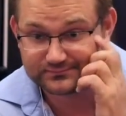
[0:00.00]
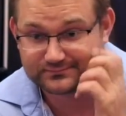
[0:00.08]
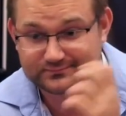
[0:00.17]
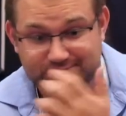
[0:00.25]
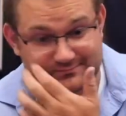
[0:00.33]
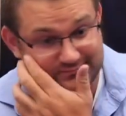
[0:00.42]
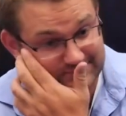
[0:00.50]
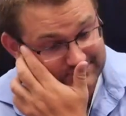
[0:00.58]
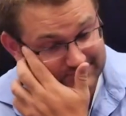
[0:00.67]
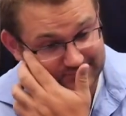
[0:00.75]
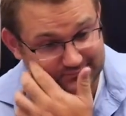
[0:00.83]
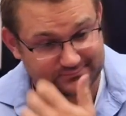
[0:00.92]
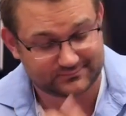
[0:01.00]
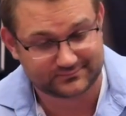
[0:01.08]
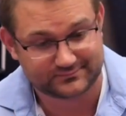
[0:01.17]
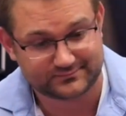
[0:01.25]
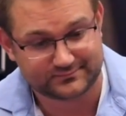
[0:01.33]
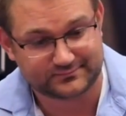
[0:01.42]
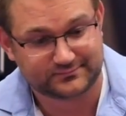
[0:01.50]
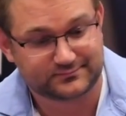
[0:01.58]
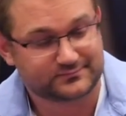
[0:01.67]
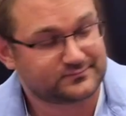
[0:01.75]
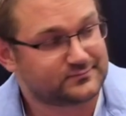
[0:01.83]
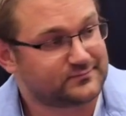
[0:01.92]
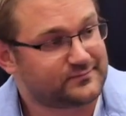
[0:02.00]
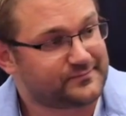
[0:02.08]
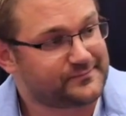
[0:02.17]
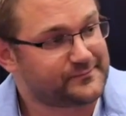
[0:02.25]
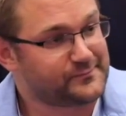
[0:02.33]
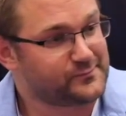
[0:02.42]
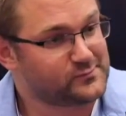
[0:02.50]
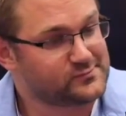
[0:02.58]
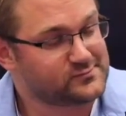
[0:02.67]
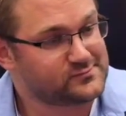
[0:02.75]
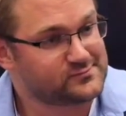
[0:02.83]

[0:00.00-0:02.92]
(silent)